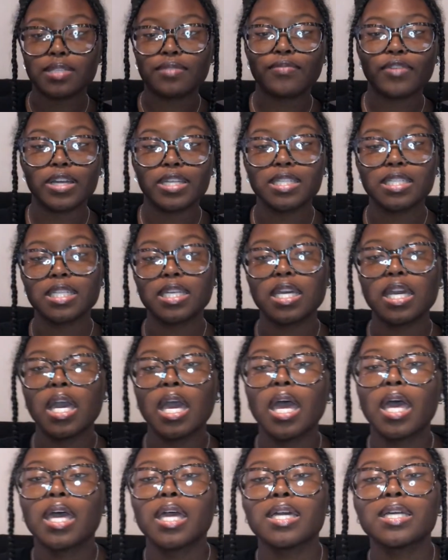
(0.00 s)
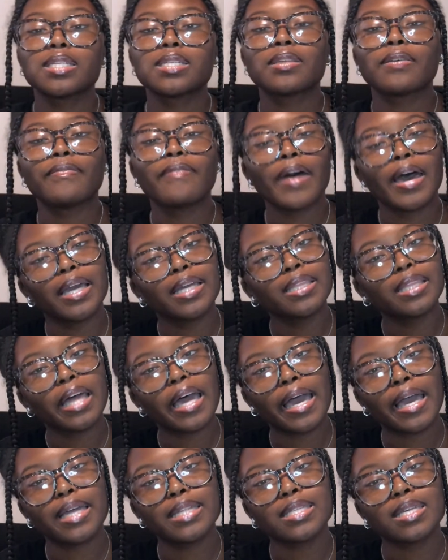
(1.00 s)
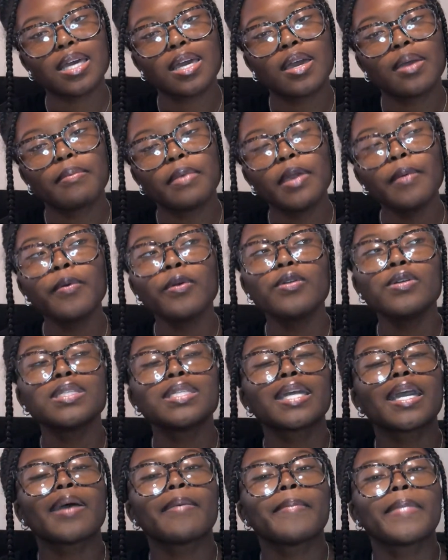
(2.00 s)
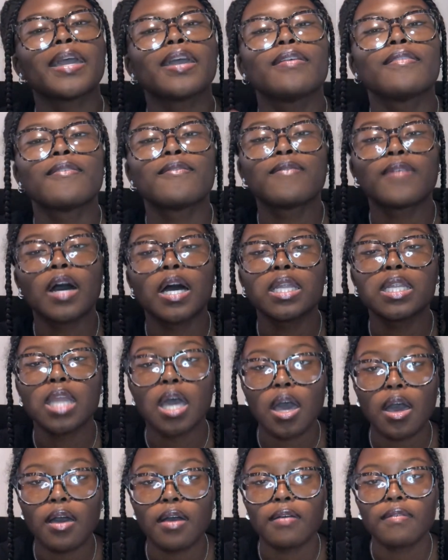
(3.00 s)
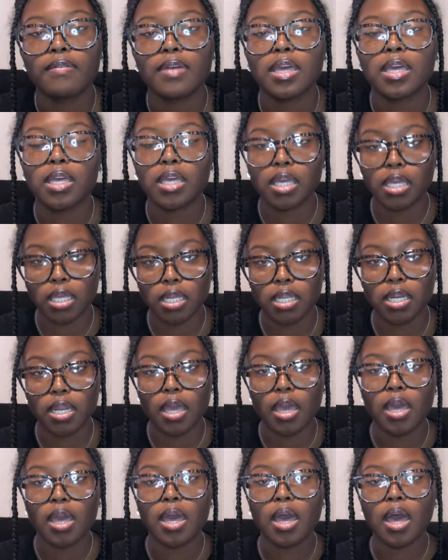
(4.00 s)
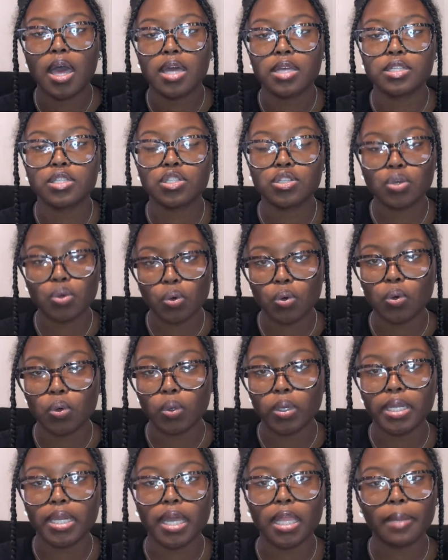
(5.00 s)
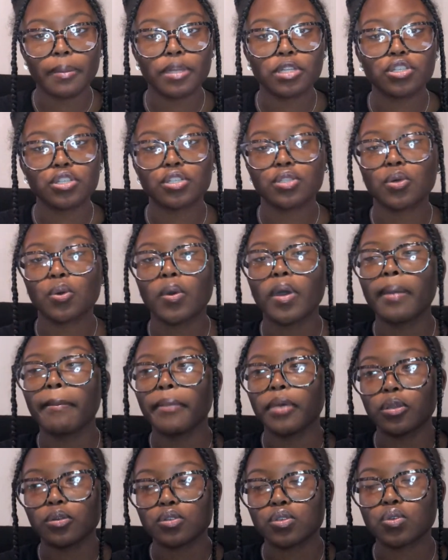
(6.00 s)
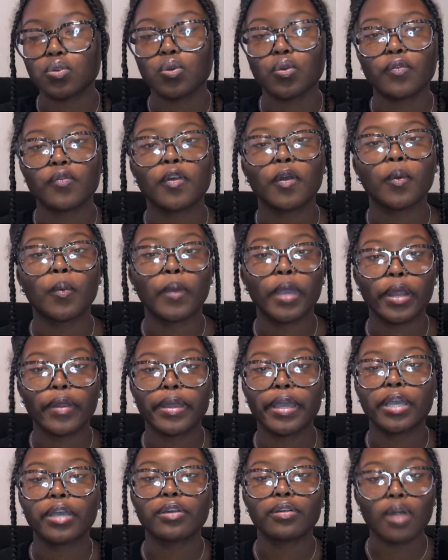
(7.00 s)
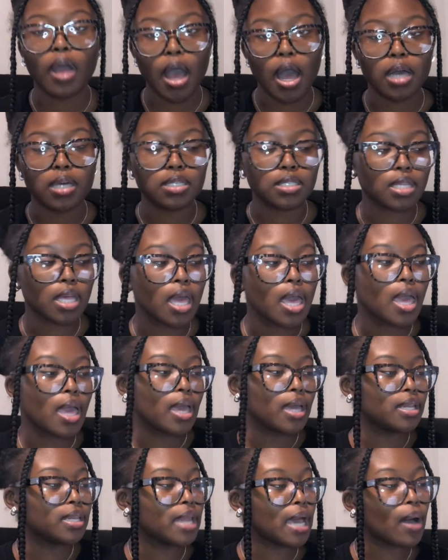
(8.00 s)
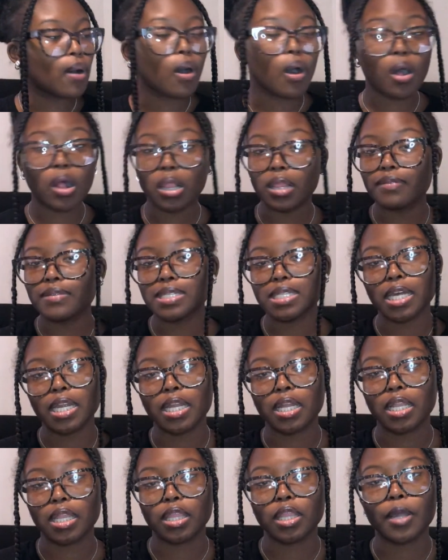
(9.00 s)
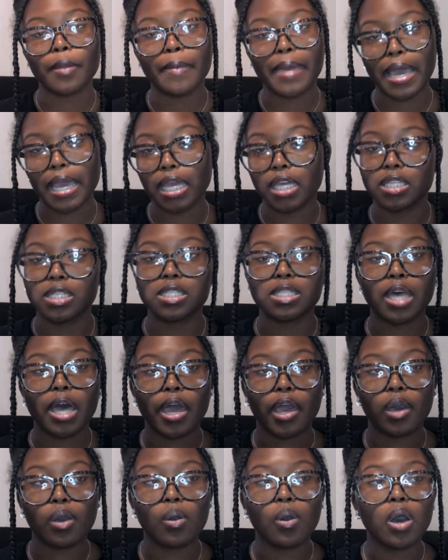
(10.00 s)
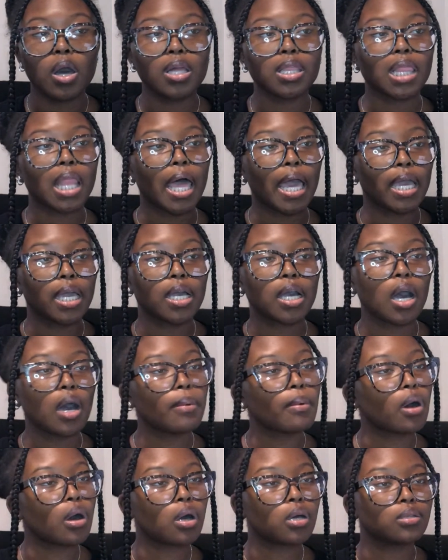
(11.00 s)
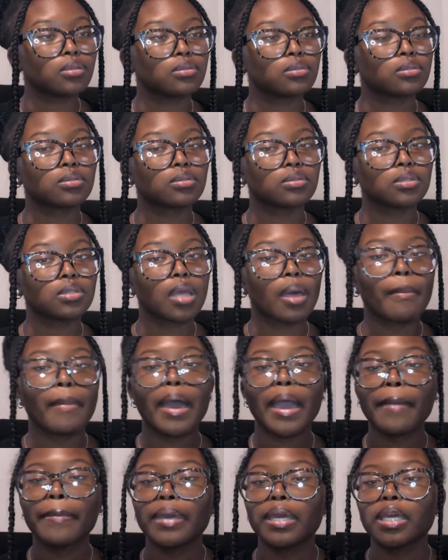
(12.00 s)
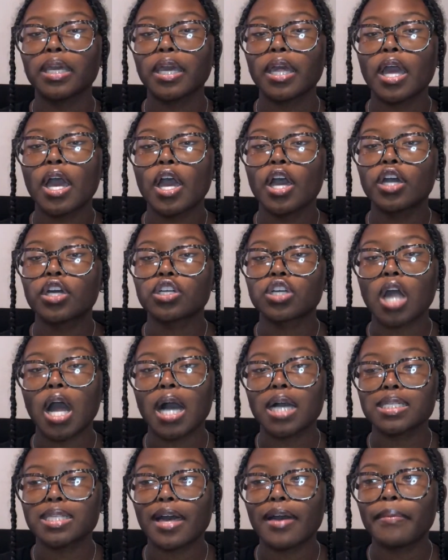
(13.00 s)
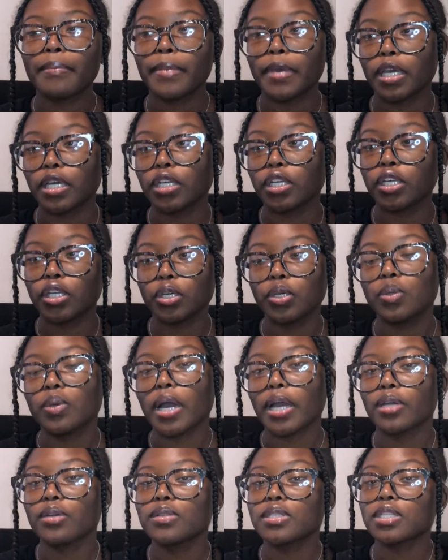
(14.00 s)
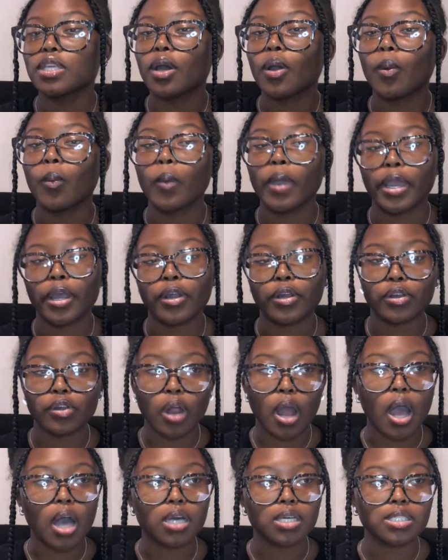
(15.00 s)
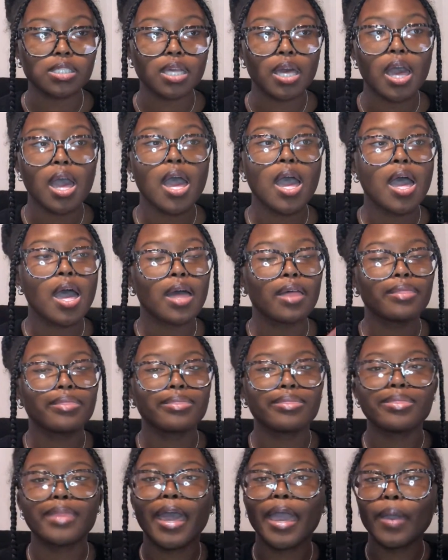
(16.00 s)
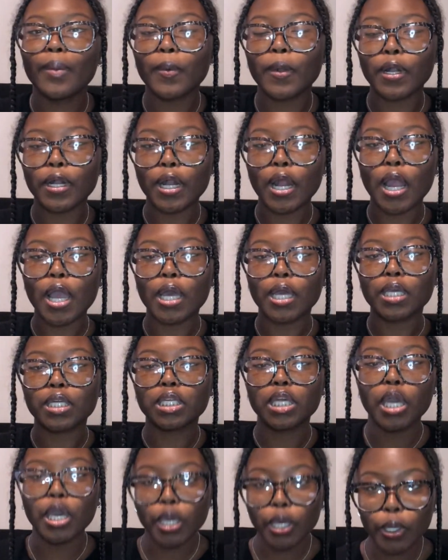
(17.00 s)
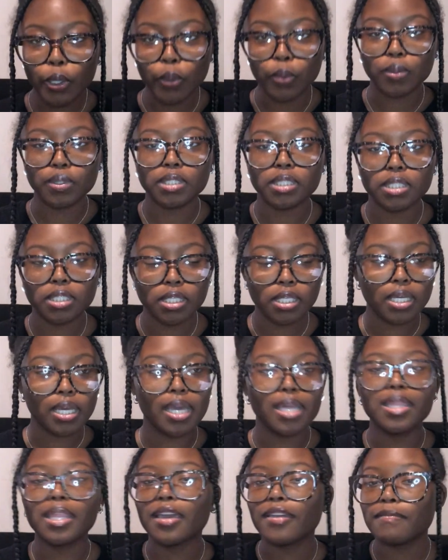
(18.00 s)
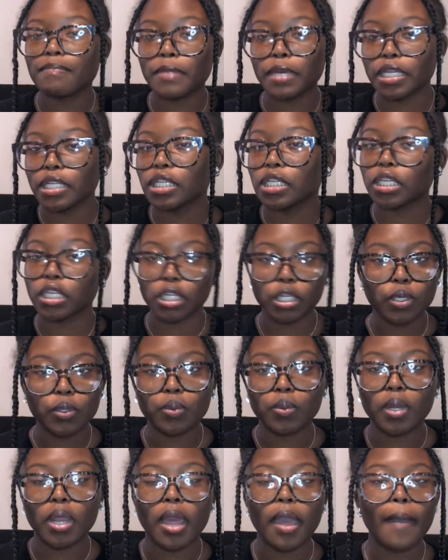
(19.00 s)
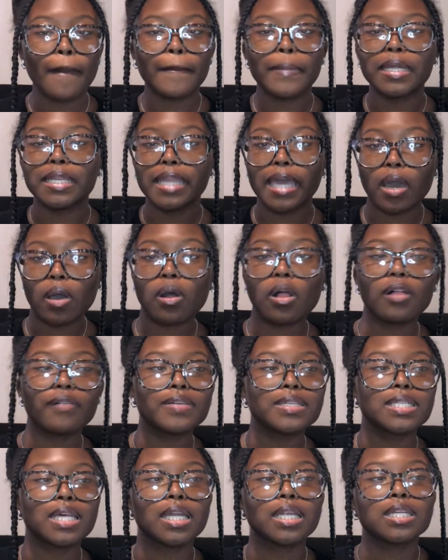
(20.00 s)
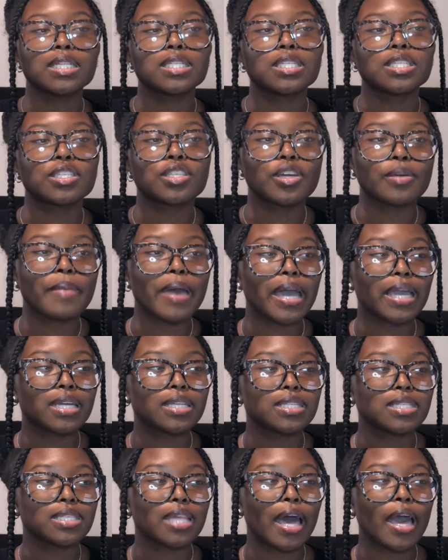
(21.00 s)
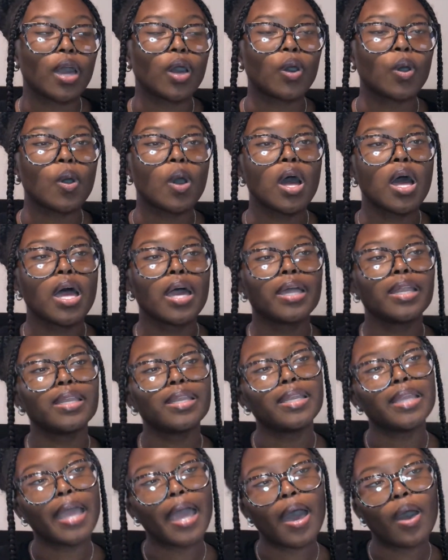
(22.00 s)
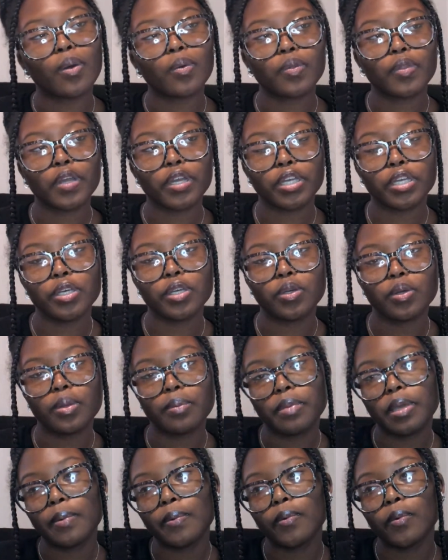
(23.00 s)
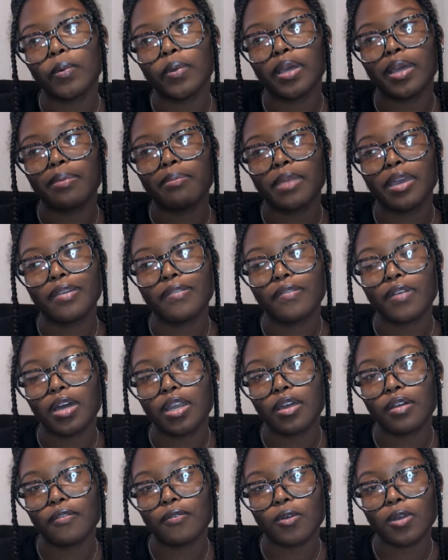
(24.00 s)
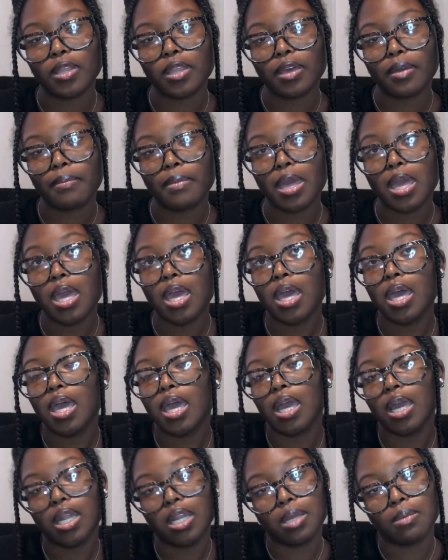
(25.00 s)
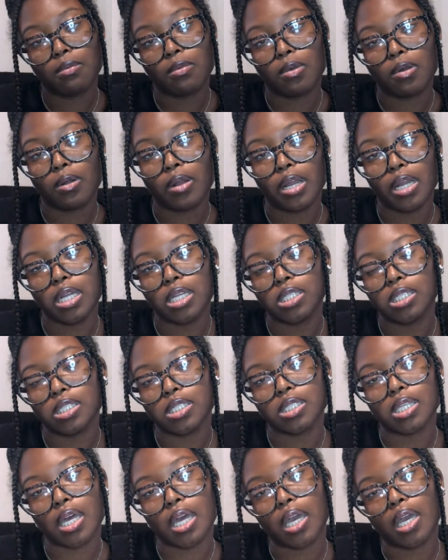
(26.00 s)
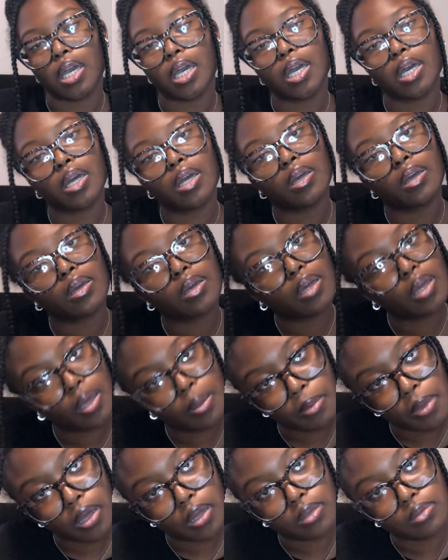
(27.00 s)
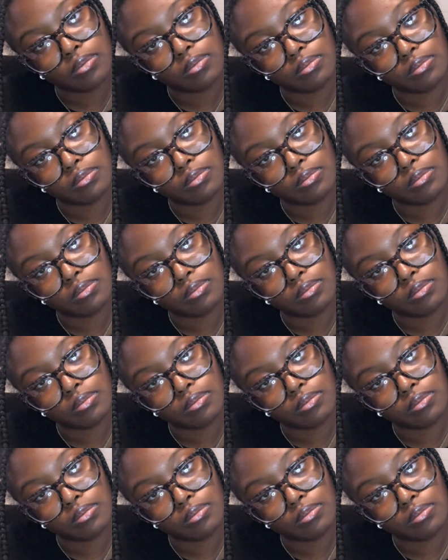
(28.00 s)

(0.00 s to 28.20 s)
frenzy is the fact that people used to get made fun of in school, in elementary school and middle school, for wearing Crocs, and now all of a sudden they're back in style. Like, come on. In my opinion, Crocs have been cute. I used to wear Crocs. They were cute and they've been cute, but now all of a sudden, since they're back in style, now they're cute and people won't get made fun of for them anymore. And it's just like, come on.